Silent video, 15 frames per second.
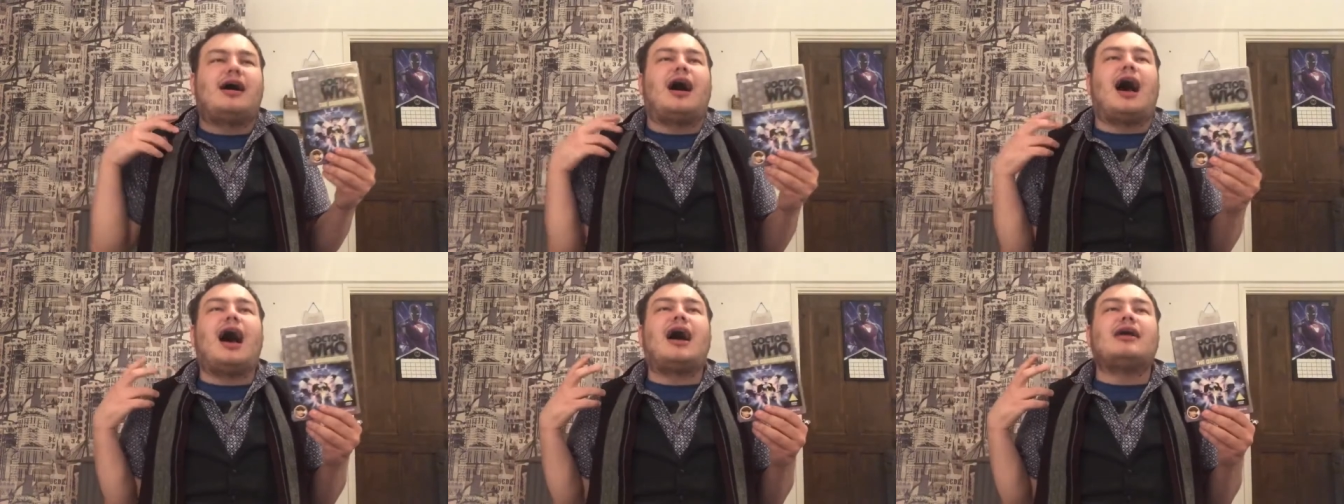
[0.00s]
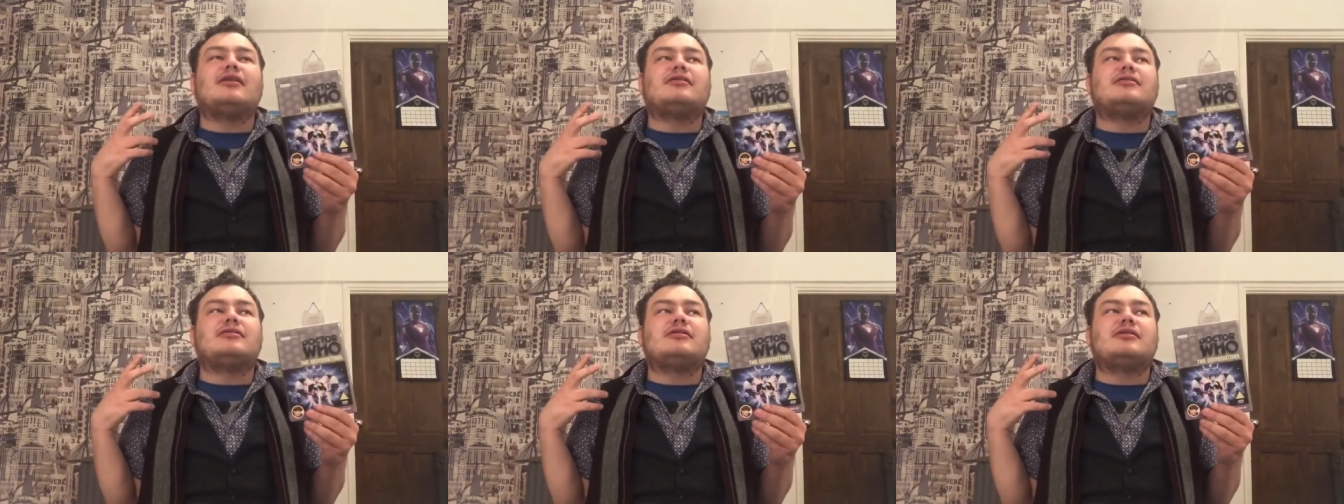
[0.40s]

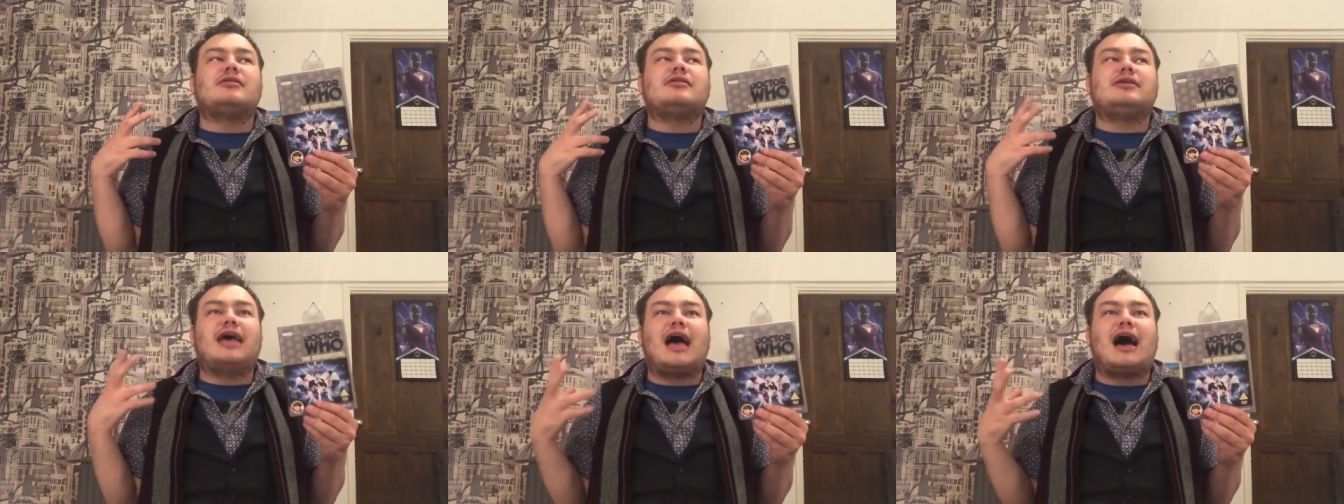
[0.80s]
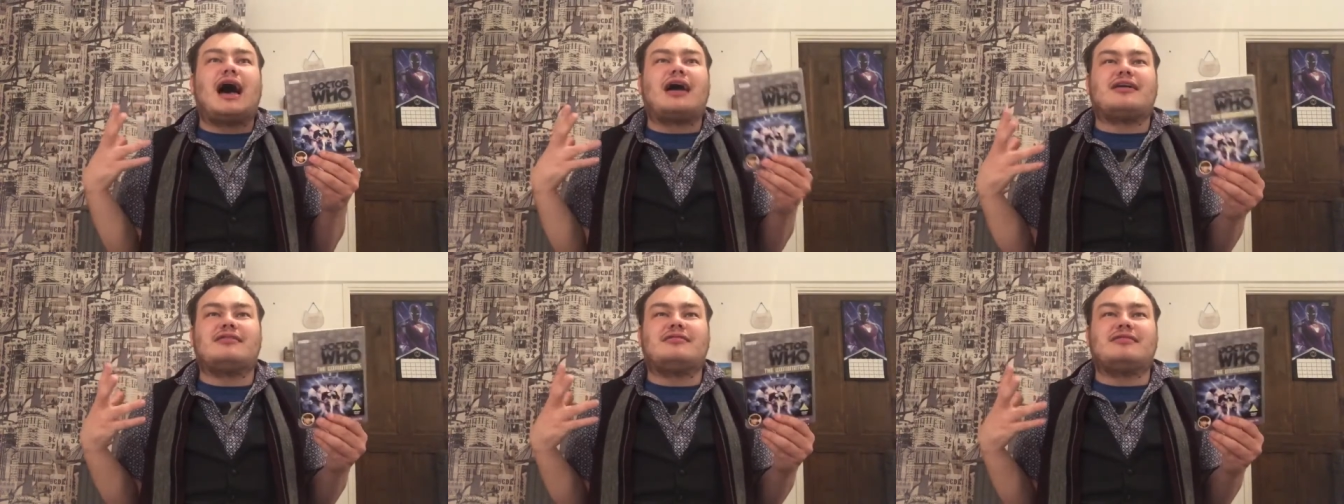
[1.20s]
And yeah, I
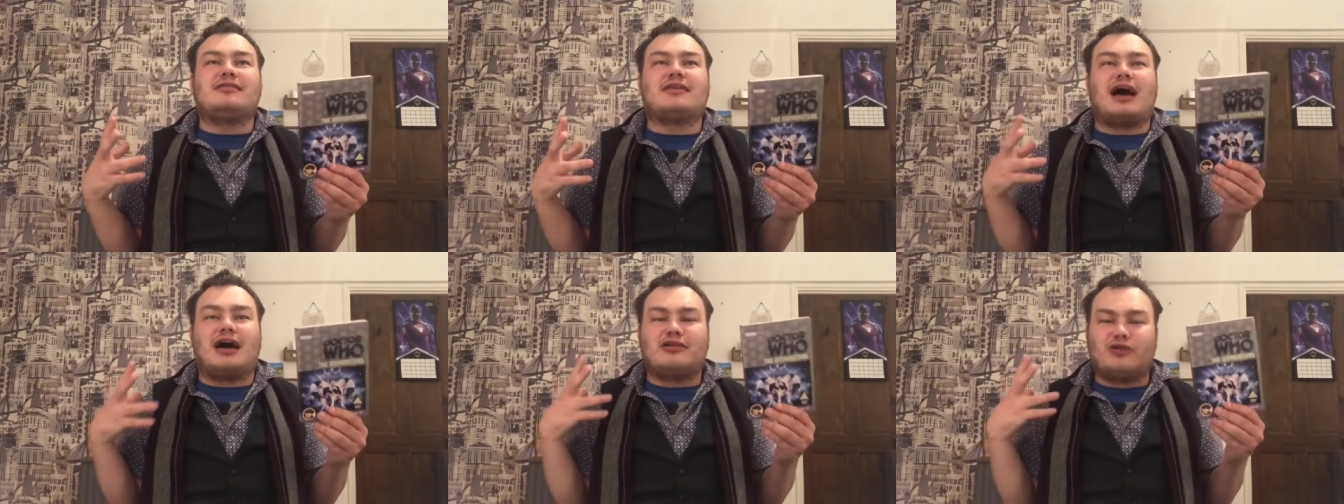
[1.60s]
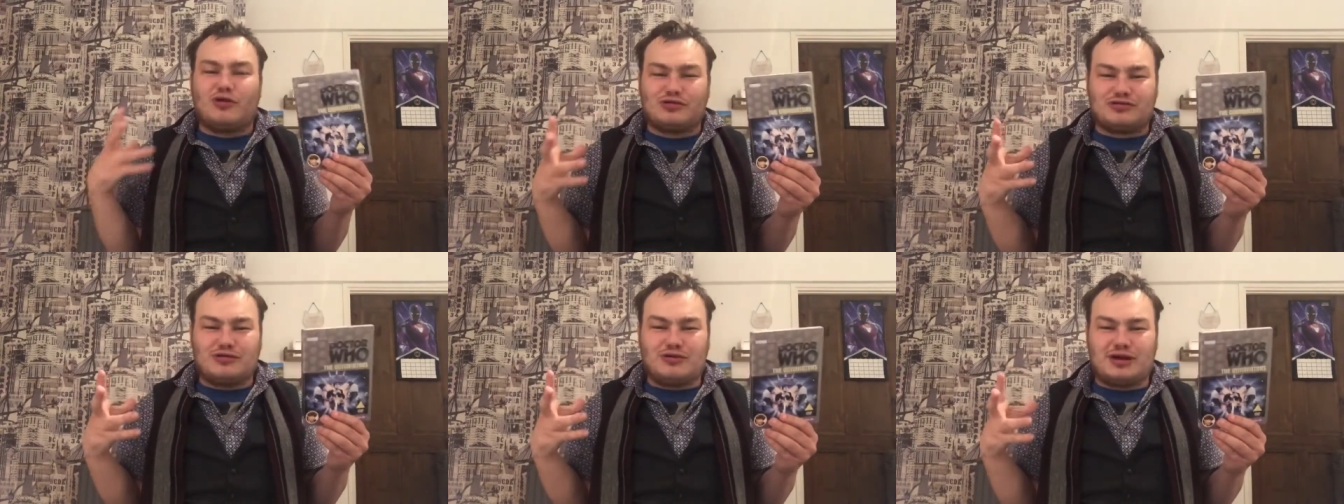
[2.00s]
can see that. And
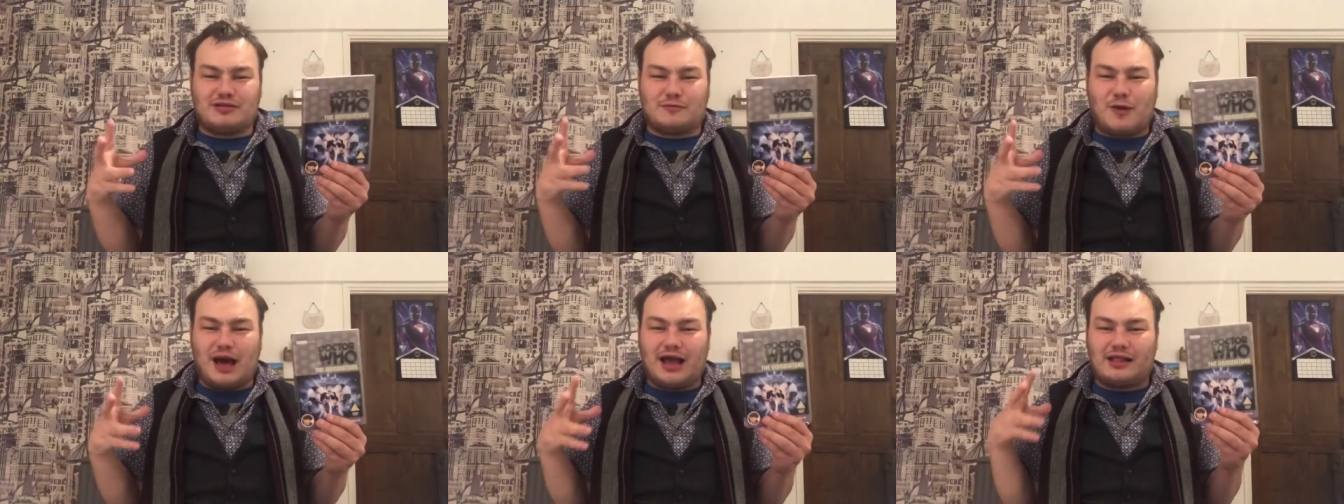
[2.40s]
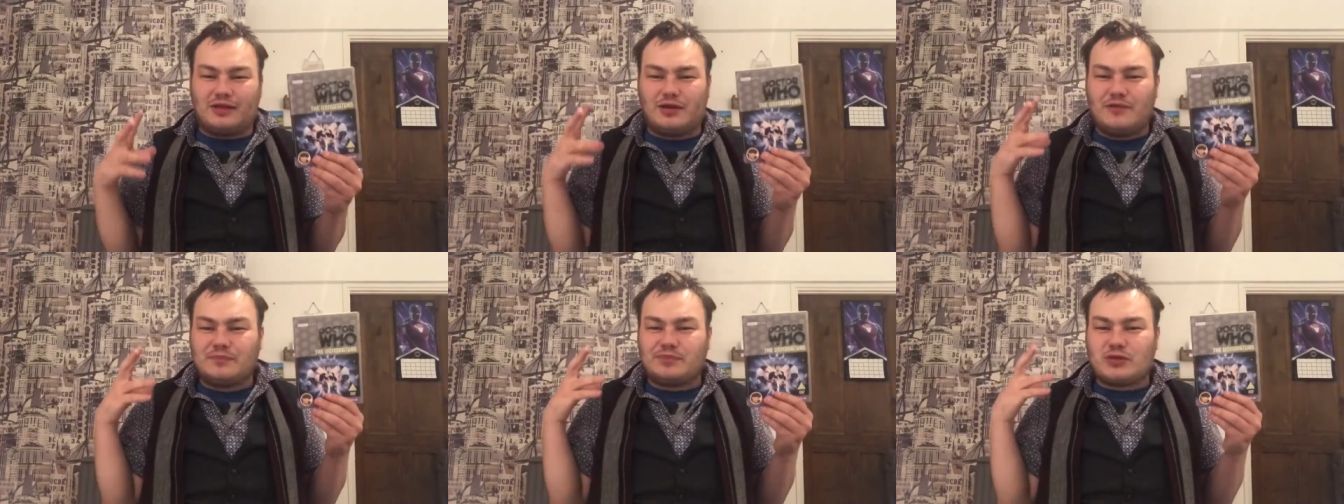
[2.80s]
also as
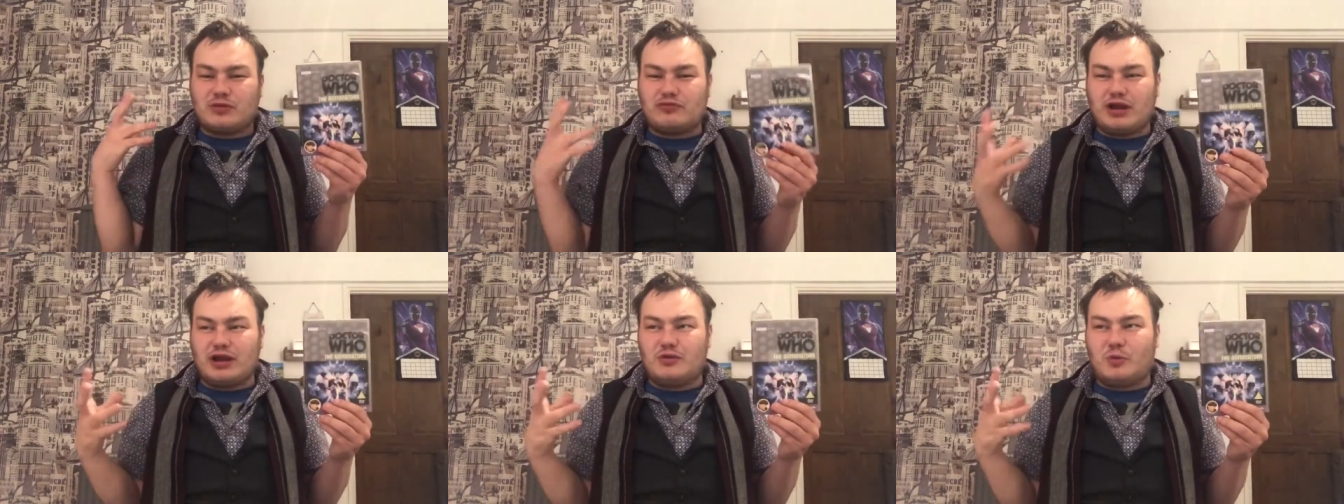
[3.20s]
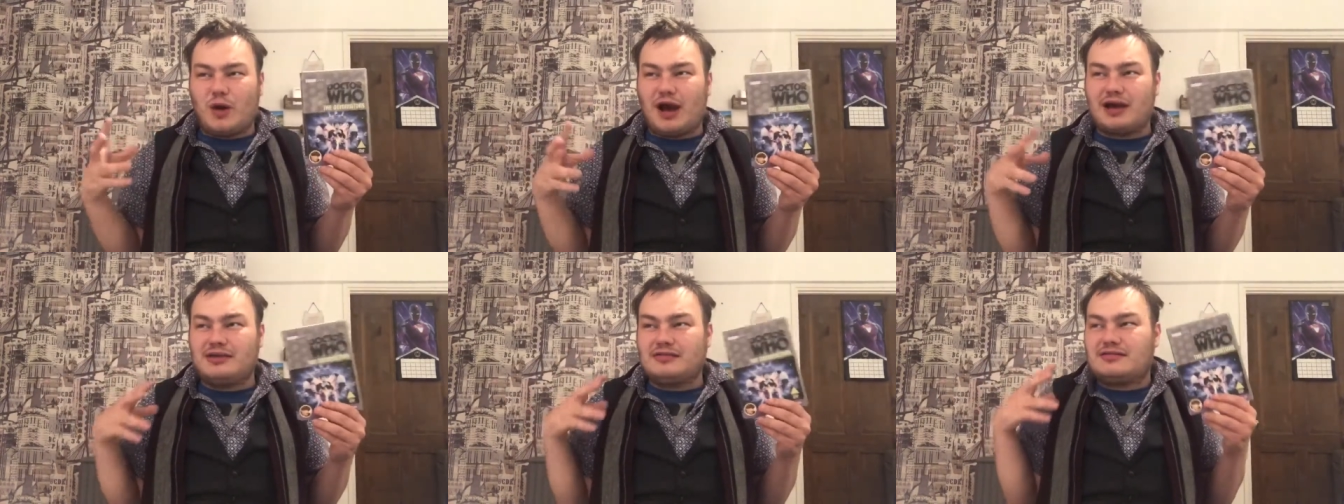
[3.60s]
well, written
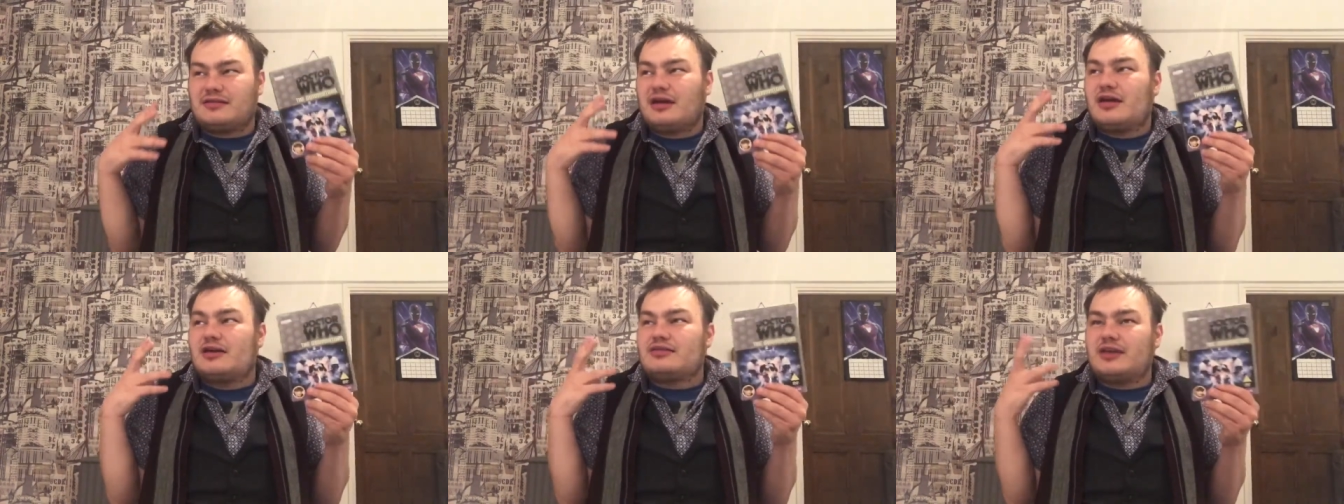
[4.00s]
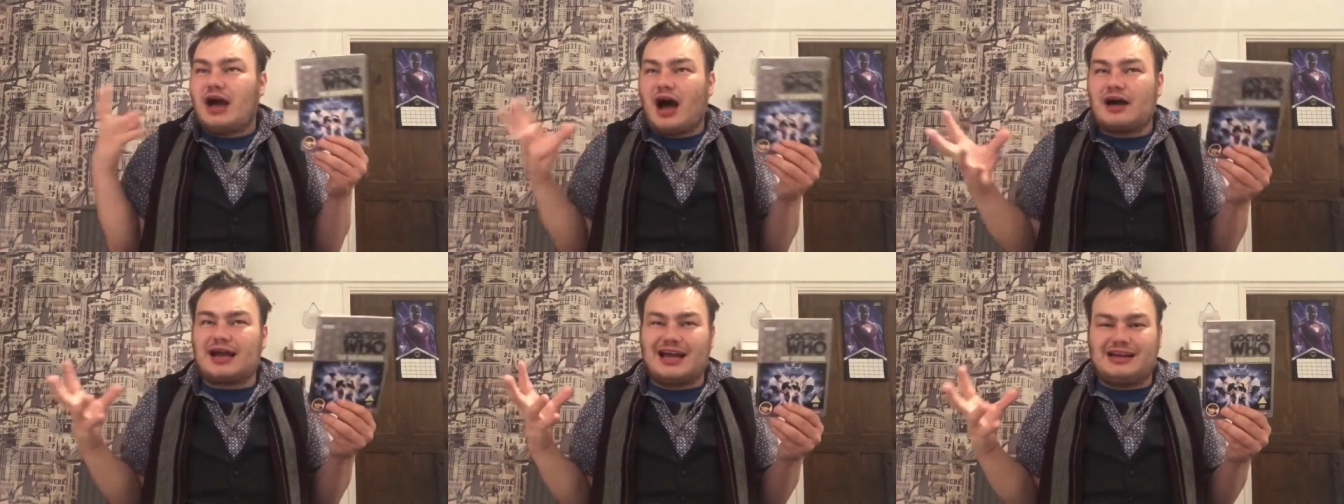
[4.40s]
wise, they
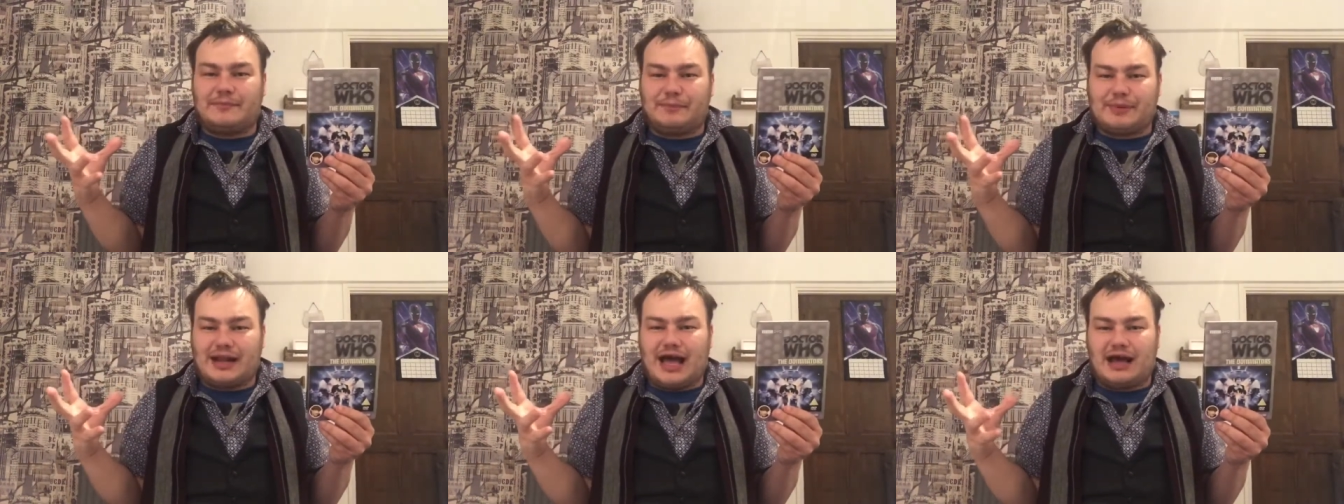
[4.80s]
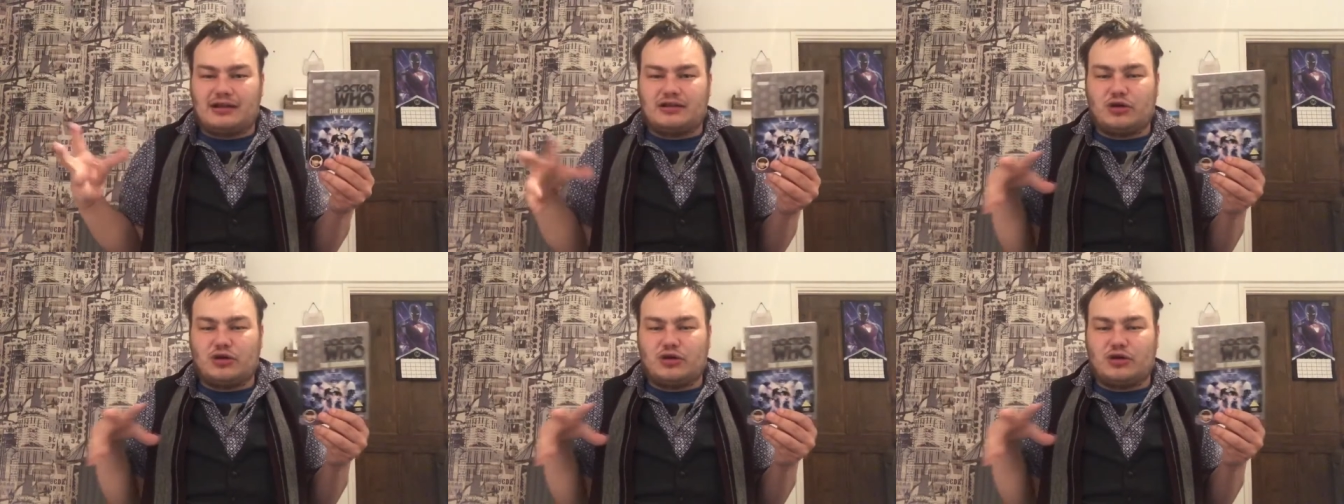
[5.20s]
are kind of bland.